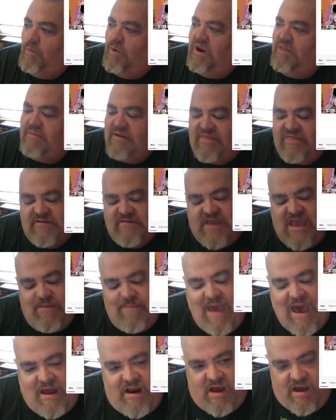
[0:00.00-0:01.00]
of the big things that
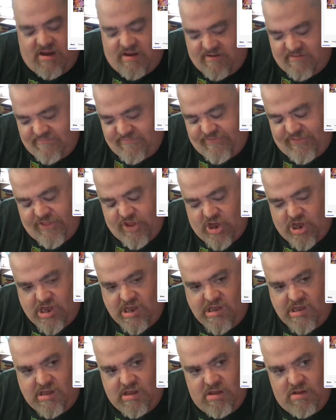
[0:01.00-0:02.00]
came out of
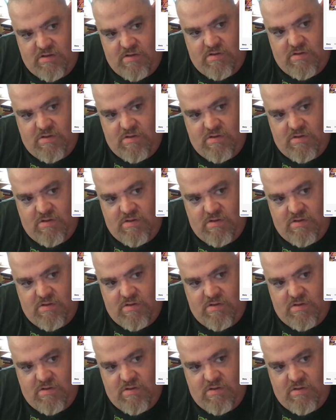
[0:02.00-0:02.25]
the